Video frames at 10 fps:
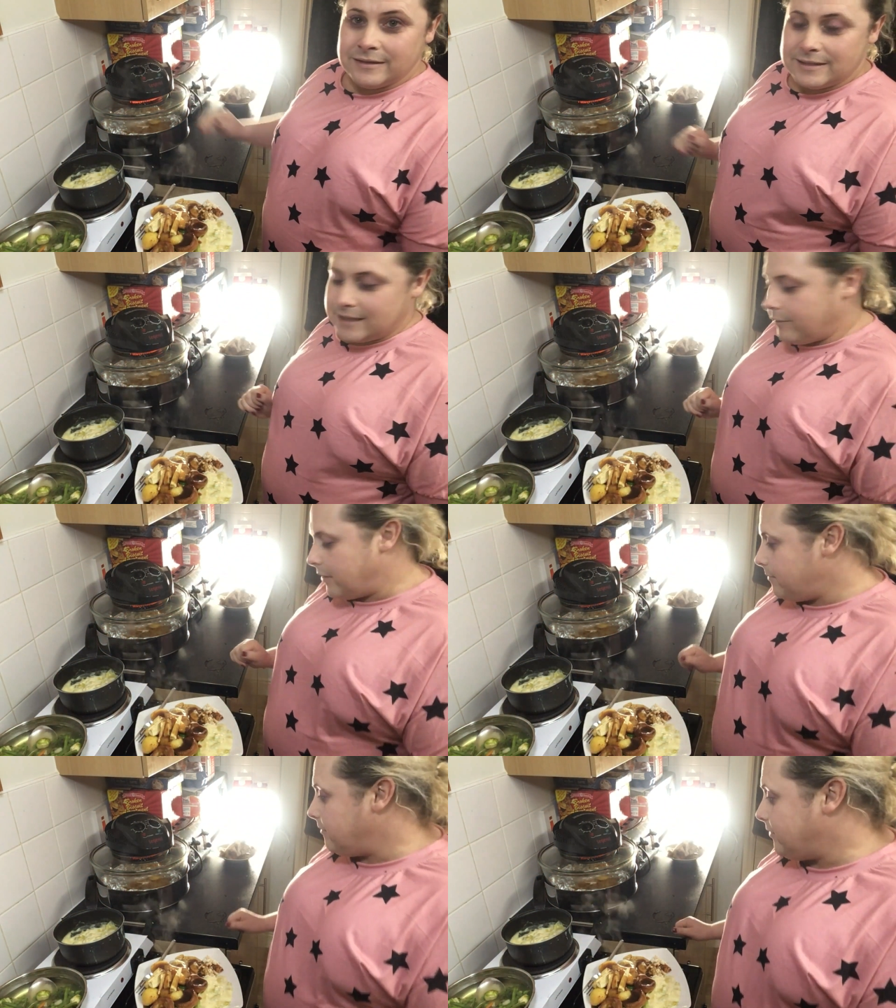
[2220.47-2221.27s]

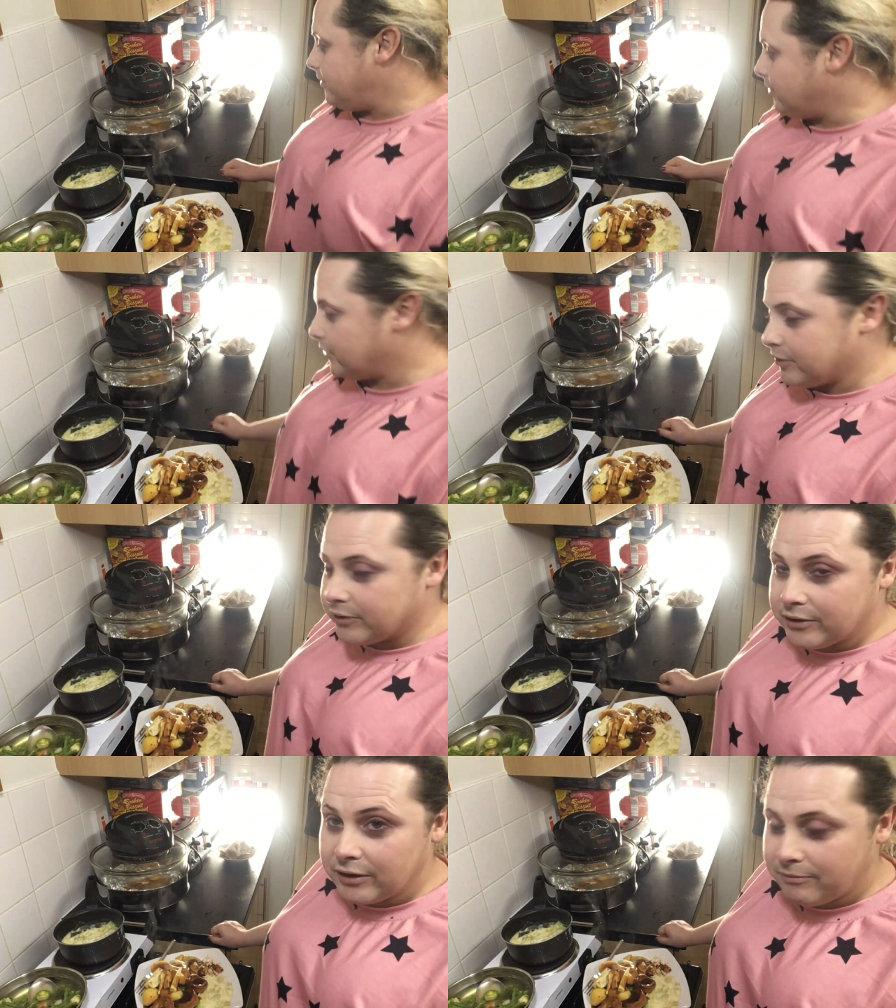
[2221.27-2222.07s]
So if you want to
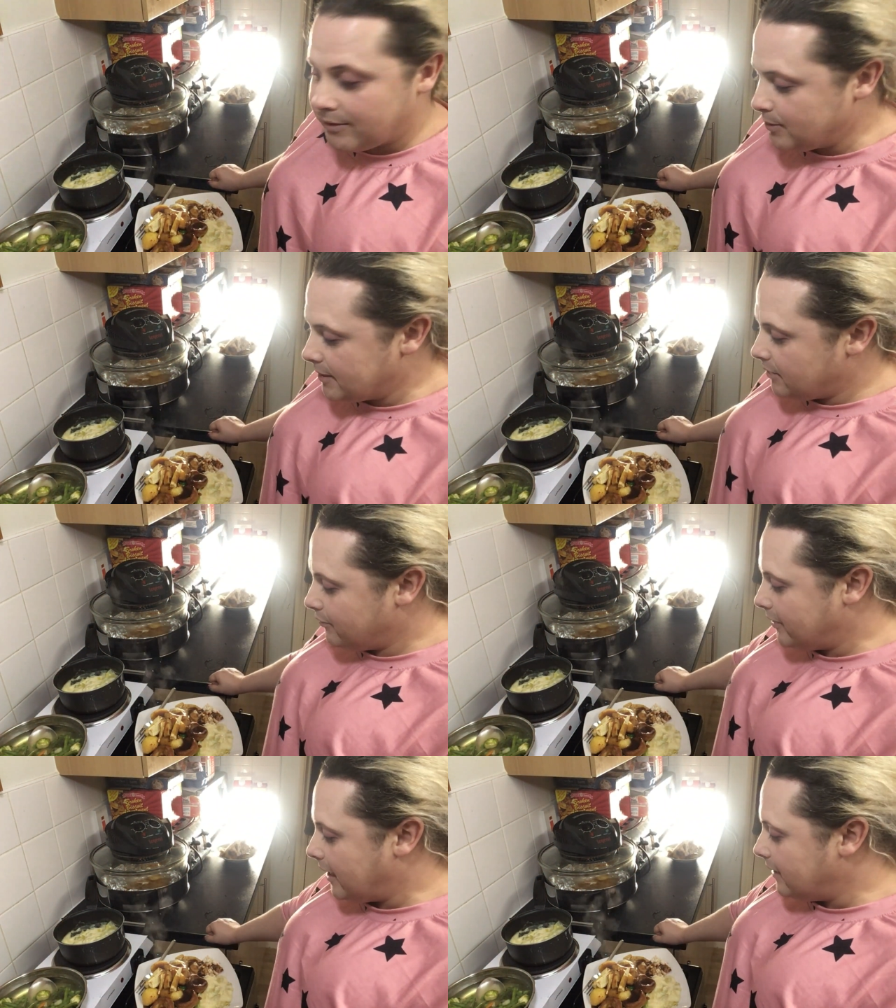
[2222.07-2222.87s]
cook a roast dinner
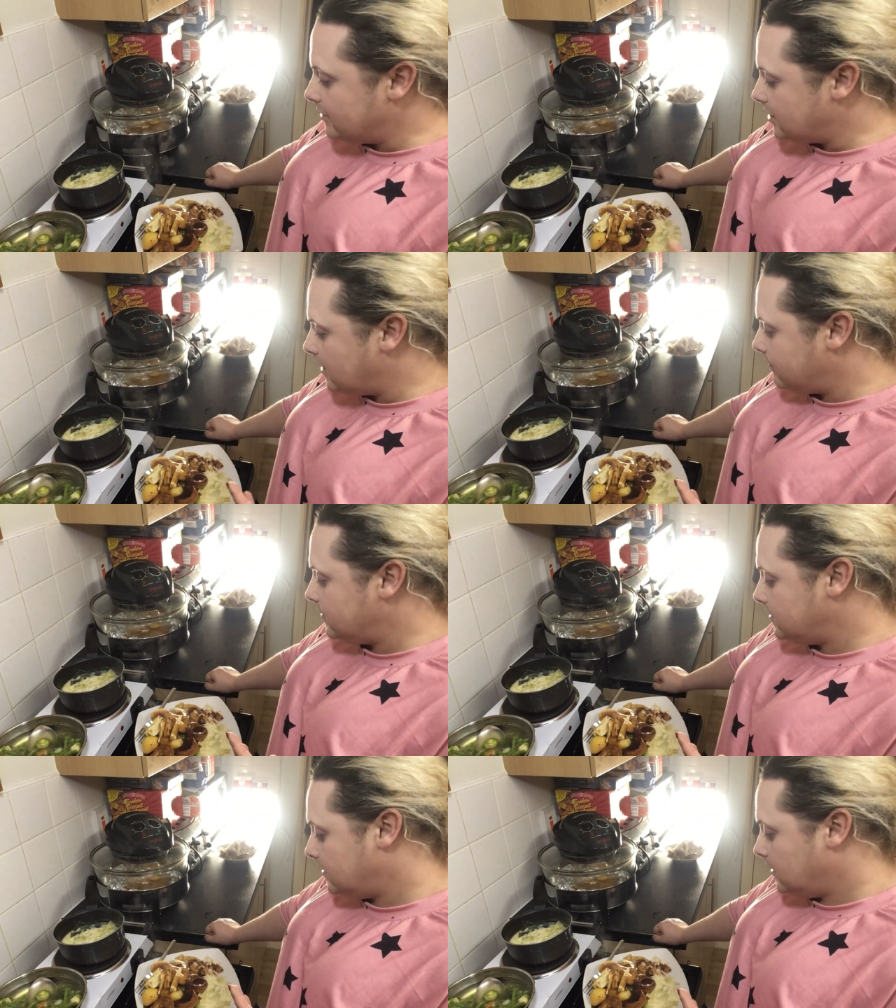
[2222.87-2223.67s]
with a halogen
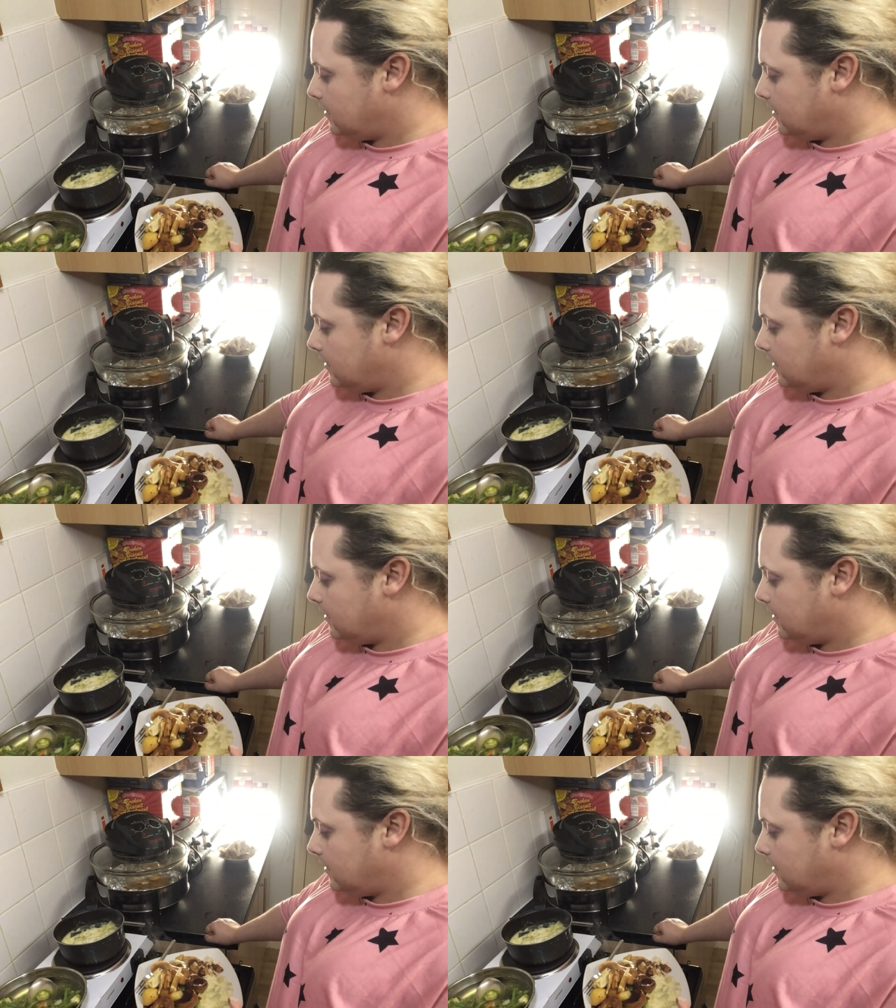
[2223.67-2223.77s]
oven,